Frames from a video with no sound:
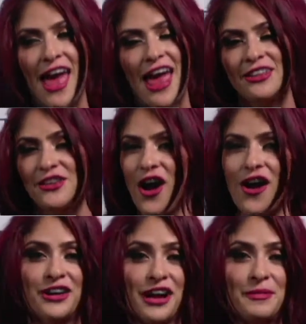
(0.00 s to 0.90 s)
and they're
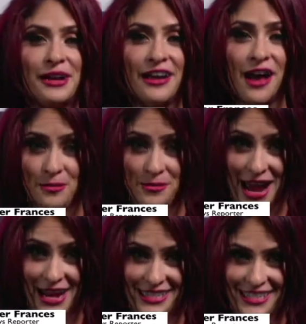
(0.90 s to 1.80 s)
all coming up
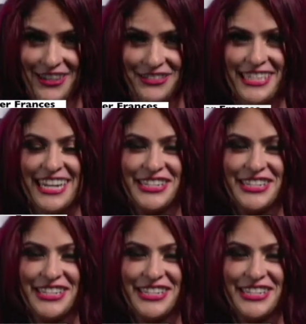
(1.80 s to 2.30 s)
next, so stay